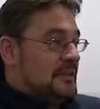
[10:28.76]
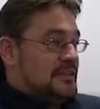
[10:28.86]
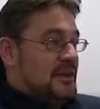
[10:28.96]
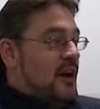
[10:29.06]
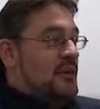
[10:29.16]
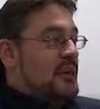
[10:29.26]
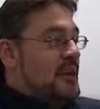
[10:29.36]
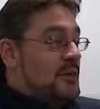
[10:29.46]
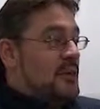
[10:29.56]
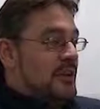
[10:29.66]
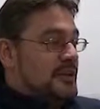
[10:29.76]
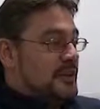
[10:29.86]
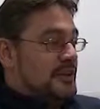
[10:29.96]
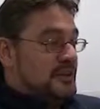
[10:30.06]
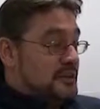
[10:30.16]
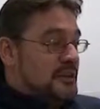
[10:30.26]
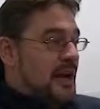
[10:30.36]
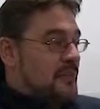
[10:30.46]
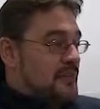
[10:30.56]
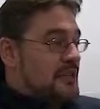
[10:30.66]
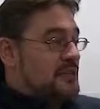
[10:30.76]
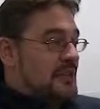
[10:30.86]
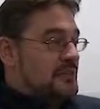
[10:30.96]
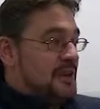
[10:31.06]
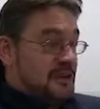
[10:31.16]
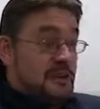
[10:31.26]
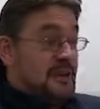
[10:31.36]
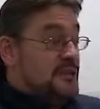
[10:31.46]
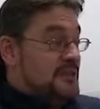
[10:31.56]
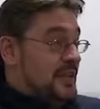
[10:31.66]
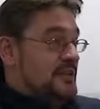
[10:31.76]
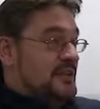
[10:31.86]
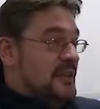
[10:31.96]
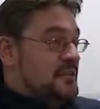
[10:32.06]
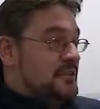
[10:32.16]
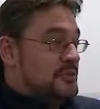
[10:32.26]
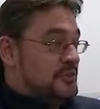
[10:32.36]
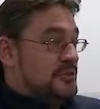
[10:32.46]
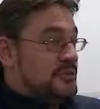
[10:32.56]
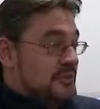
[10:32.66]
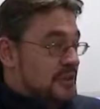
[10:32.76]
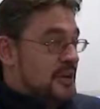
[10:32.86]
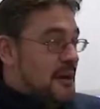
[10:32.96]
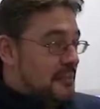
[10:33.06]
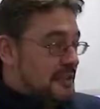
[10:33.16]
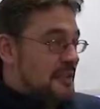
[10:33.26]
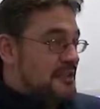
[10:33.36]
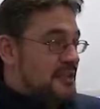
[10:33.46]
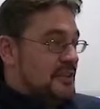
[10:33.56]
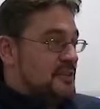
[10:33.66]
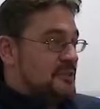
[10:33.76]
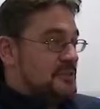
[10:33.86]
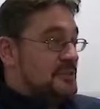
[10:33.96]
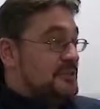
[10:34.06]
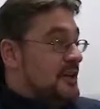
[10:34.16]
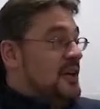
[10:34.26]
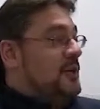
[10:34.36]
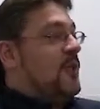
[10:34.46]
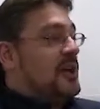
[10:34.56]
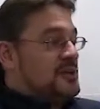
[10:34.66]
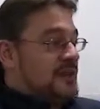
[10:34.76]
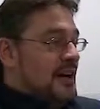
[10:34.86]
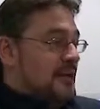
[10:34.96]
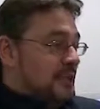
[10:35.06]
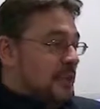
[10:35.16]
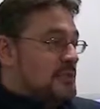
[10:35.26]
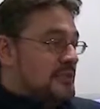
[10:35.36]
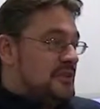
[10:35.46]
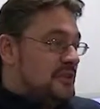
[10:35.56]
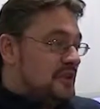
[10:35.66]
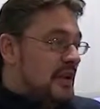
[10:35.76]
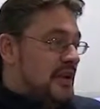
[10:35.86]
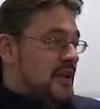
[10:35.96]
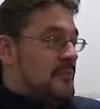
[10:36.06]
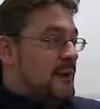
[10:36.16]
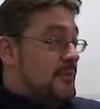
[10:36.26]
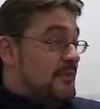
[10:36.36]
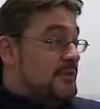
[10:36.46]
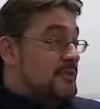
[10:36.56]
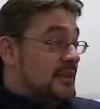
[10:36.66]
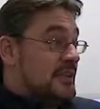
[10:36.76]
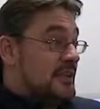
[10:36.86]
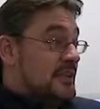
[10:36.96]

I say I'd be a hypocrite because I do gamble myself, I do go to destination resorts, I do gamble at destination resorts. Why shouldn't I have the opportunity to do that here in my own country?